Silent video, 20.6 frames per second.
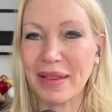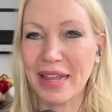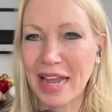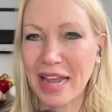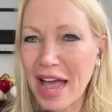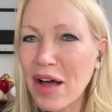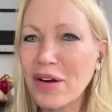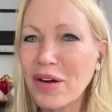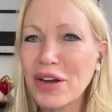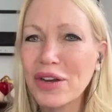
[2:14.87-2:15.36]

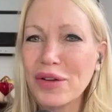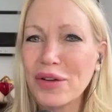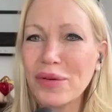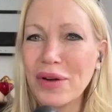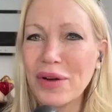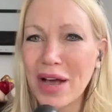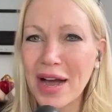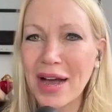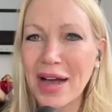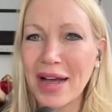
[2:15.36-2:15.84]
Like, how did you
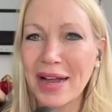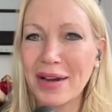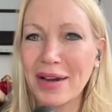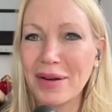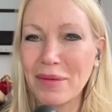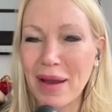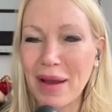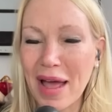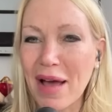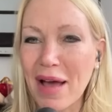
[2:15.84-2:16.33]
not
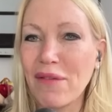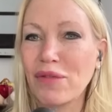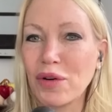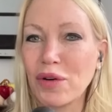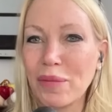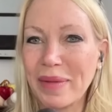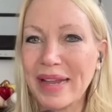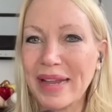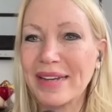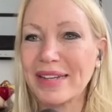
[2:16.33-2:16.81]
have
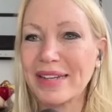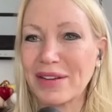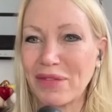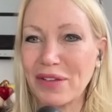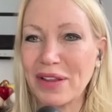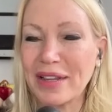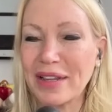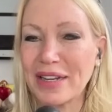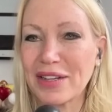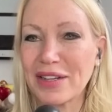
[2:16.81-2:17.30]
romantic
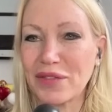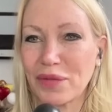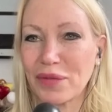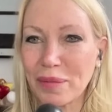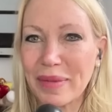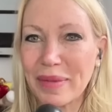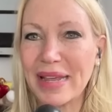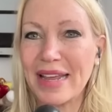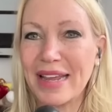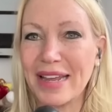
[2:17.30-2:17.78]
feelings for
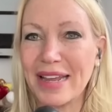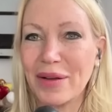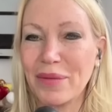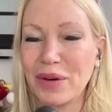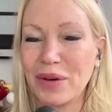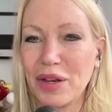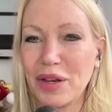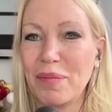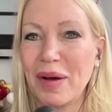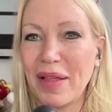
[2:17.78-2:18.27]
me
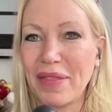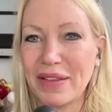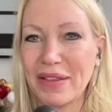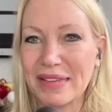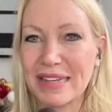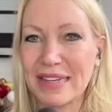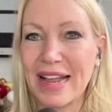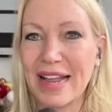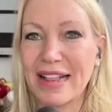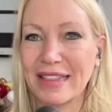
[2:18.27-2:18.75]
when you bought
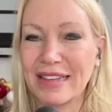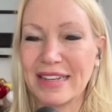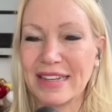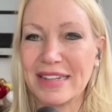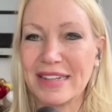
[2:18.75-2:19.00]
this necklace?